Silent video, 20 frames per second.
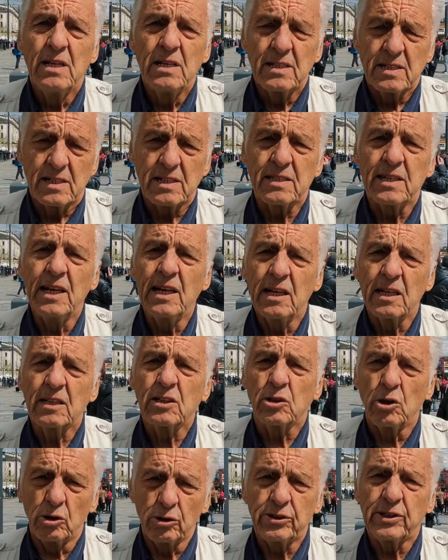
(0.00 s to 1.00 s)
still
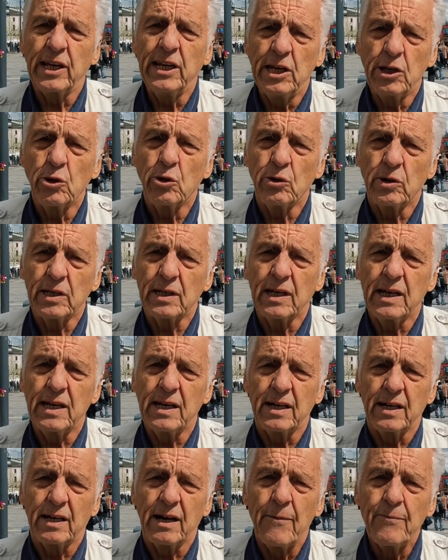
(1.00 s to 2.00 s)
continuing here.